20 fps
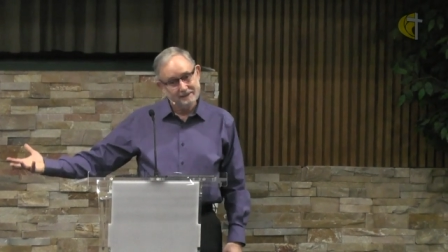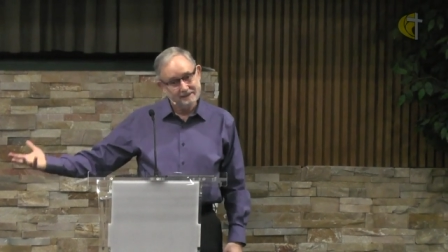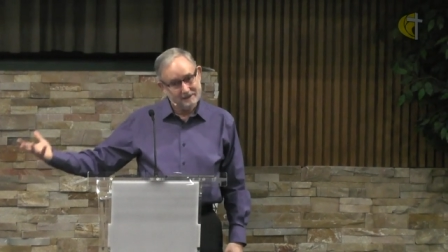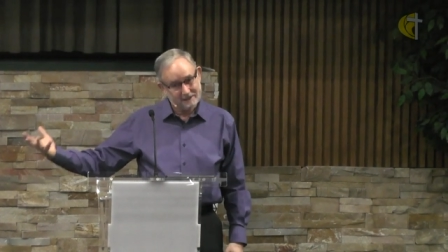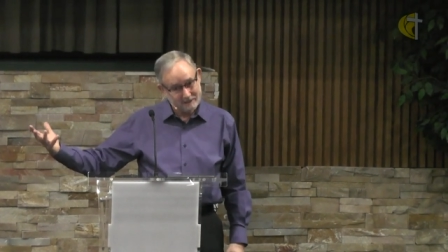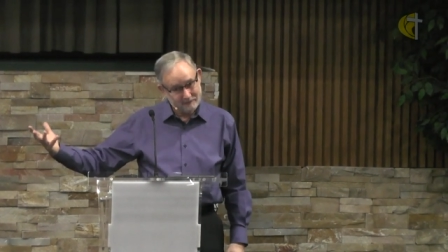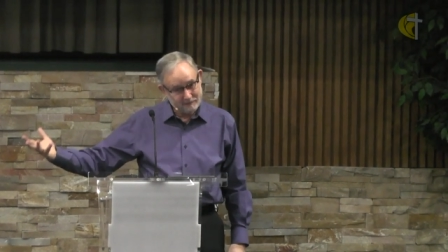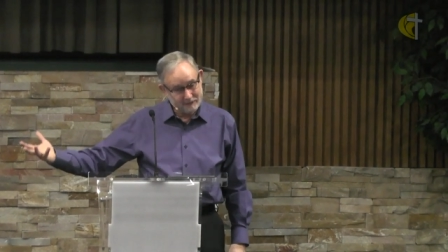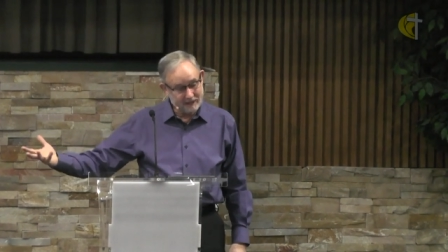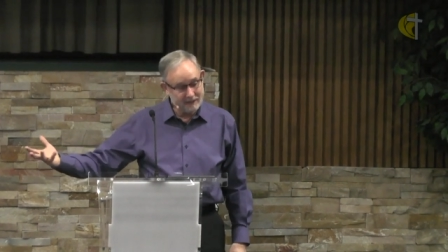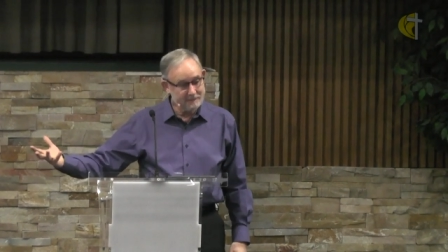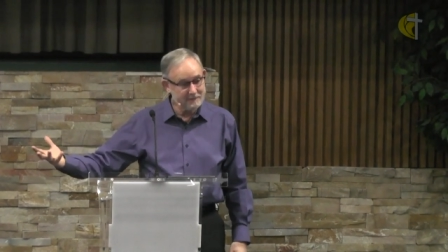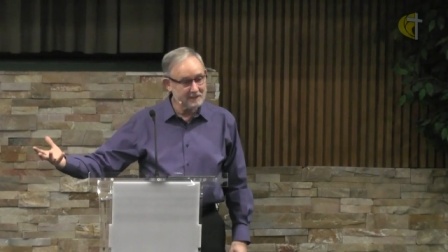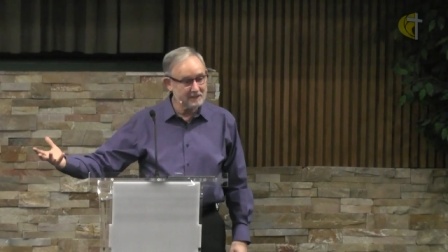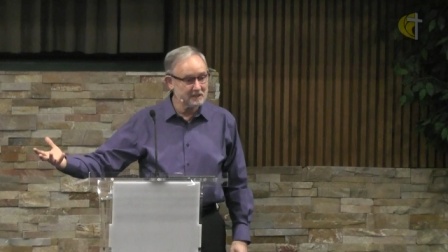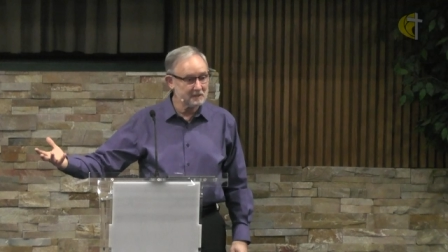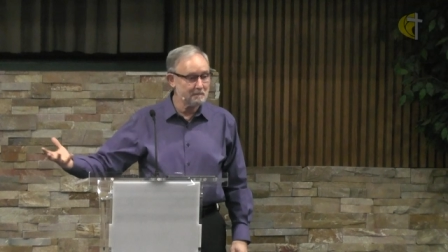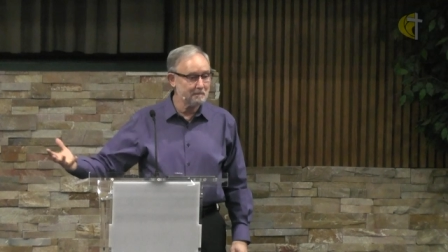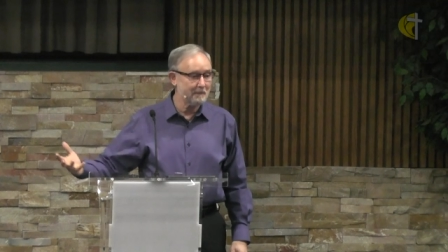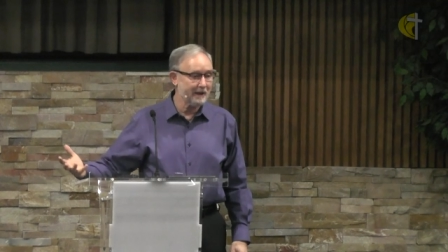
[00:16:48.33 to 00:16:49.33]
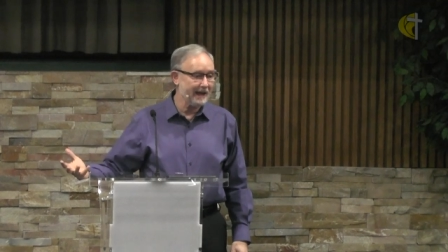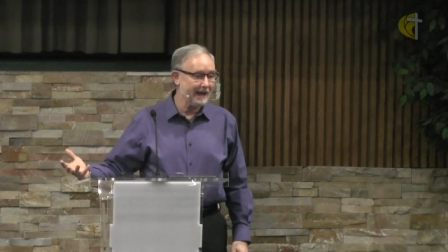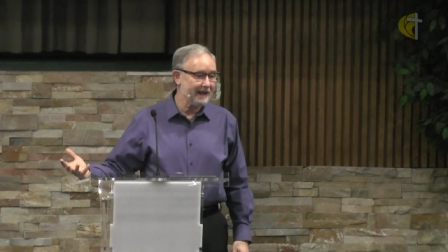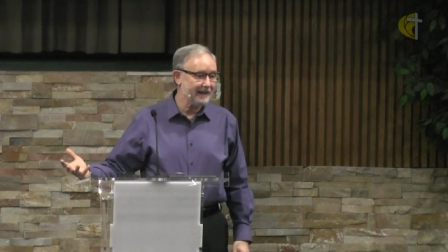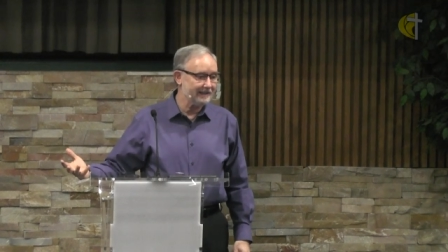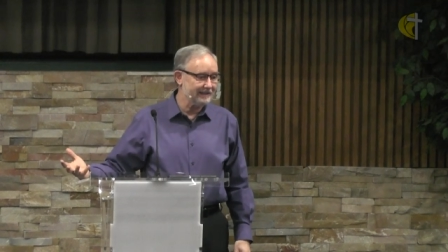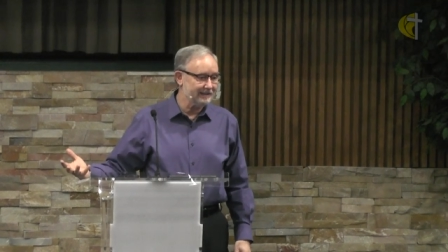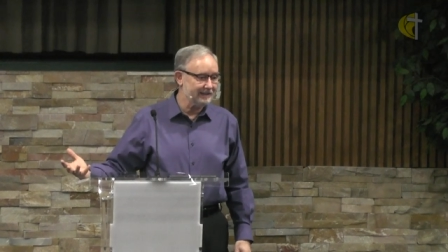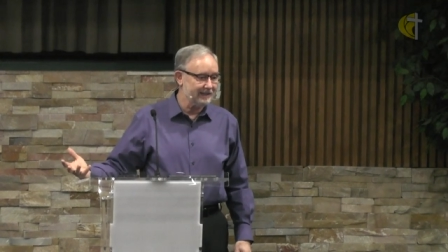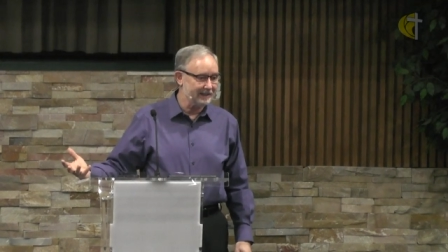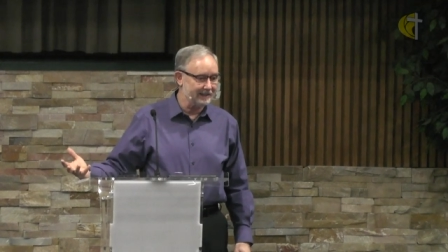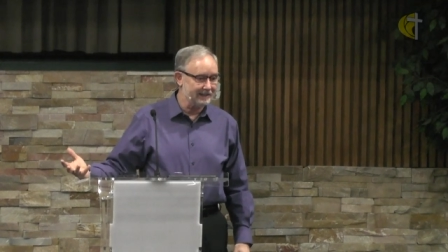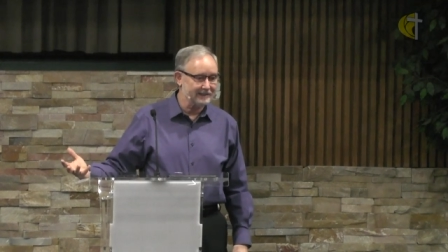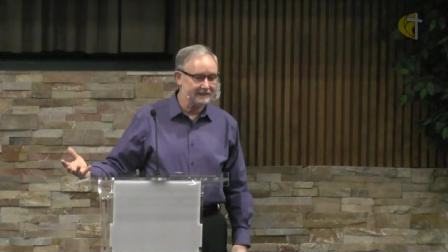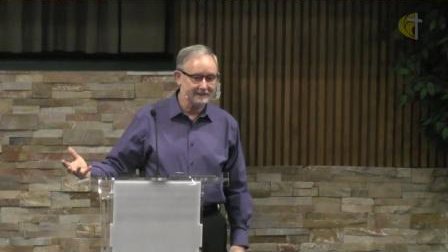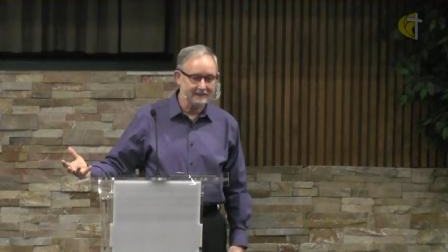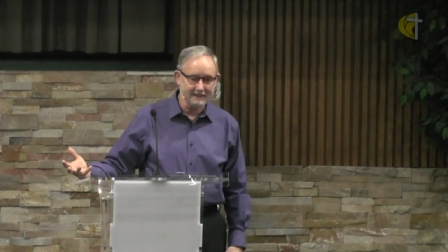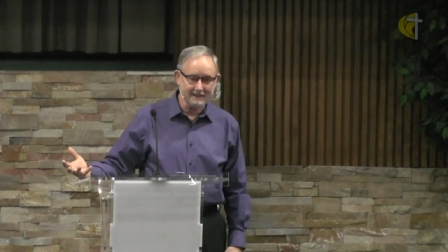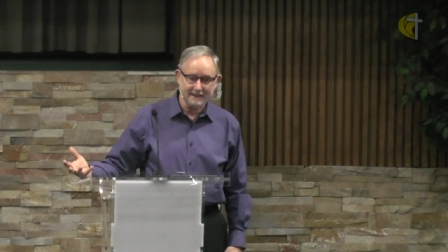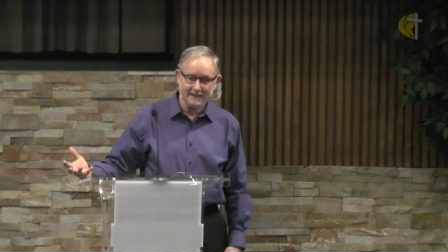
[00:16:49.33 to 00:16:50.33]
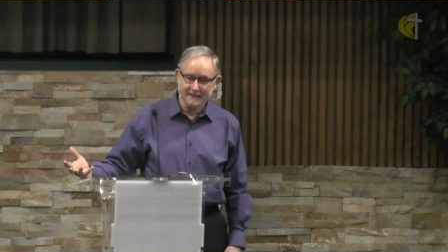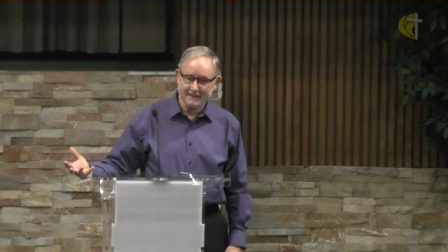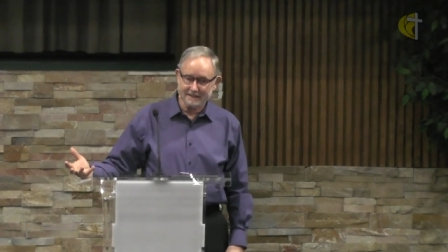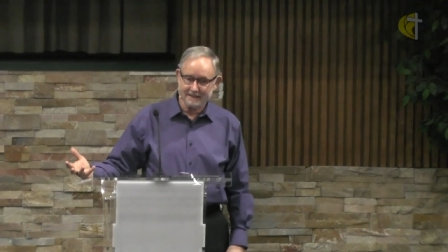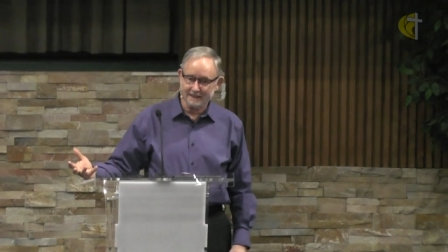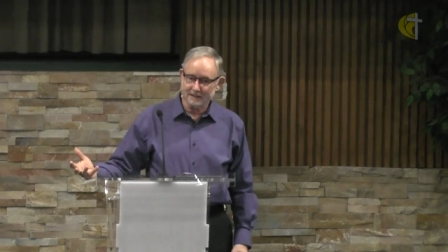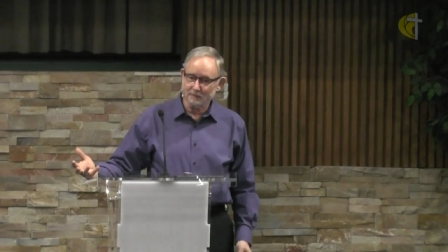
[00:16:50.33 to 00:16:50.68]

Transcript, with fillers: Sometimes it's bad luck things,